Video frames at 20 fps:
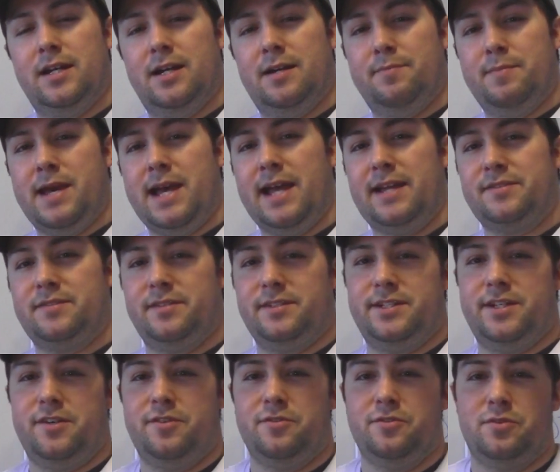mags on
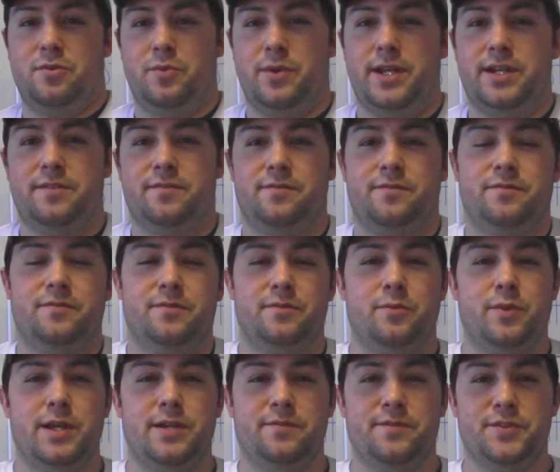the other. The weight
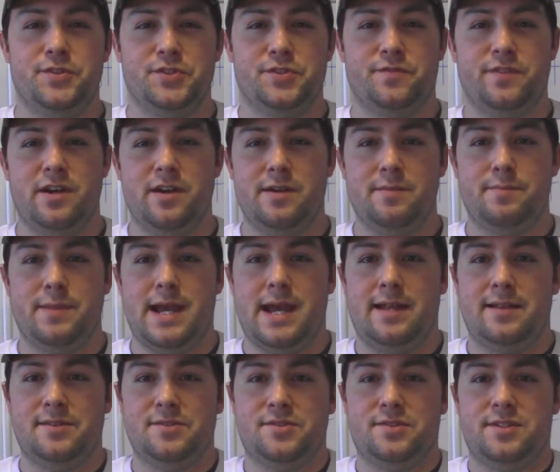feels very
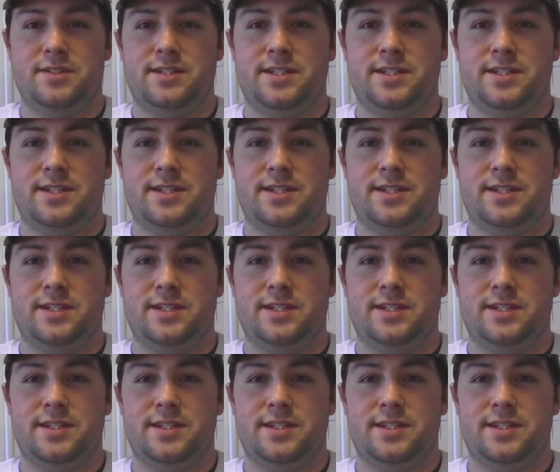balanced.